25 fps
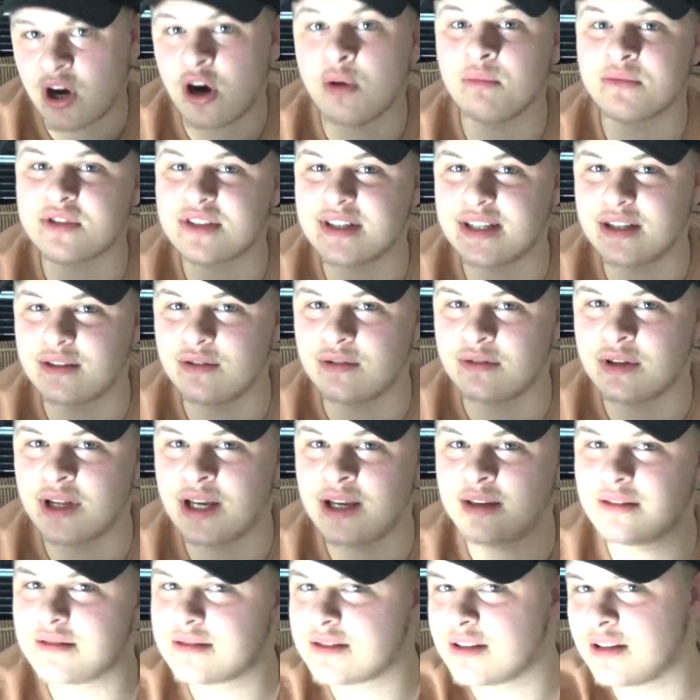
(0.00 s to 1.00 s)
I'm single
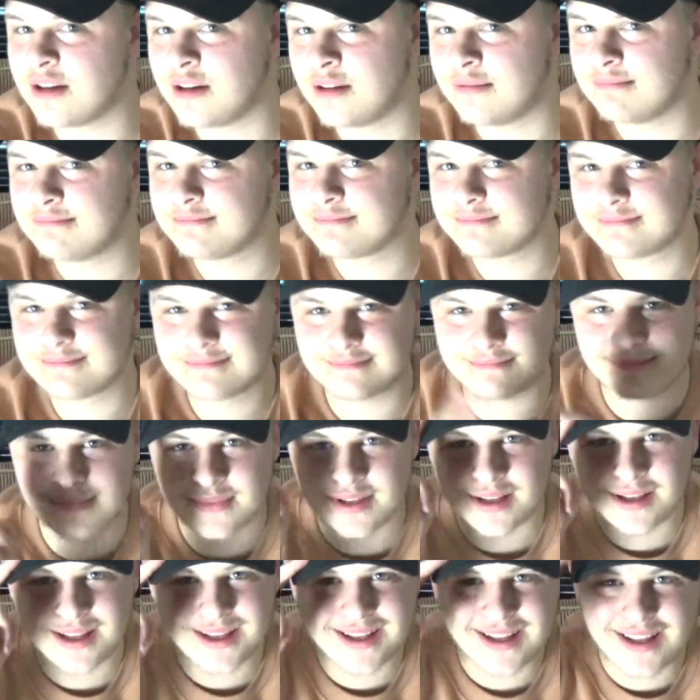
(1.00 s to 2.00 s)
now, so
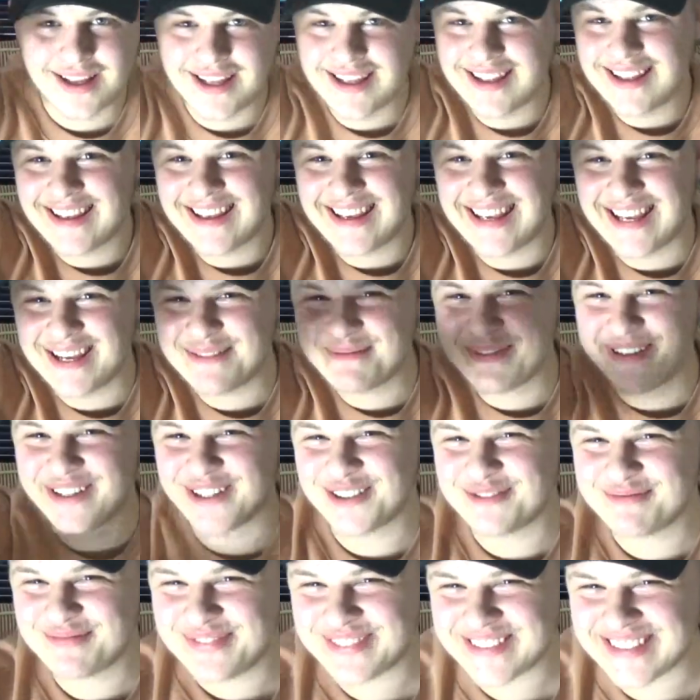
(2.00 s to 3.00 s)
hit me
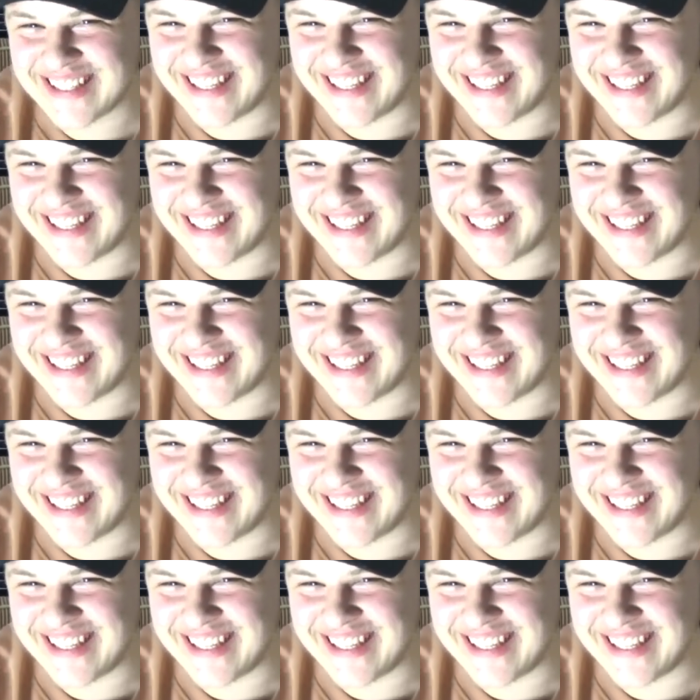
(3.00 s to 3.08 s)
up.